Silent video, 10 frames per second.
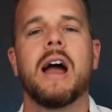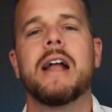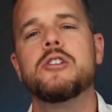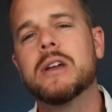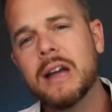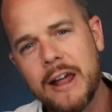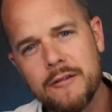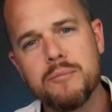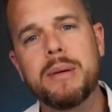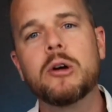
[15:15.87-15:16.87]
And you can kind
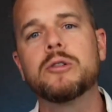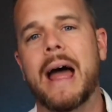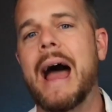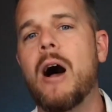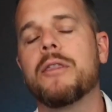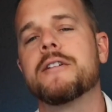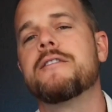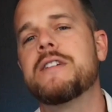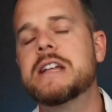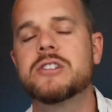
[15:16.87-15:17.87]
of build out the
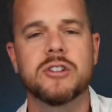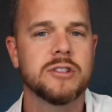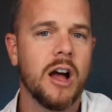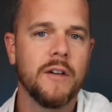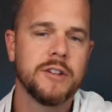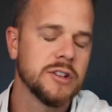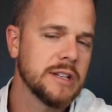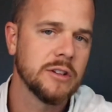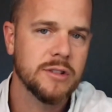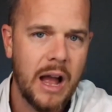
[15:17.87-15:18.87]
features of your
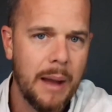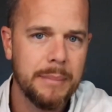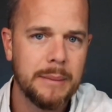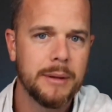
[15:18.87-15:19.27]
sales copy.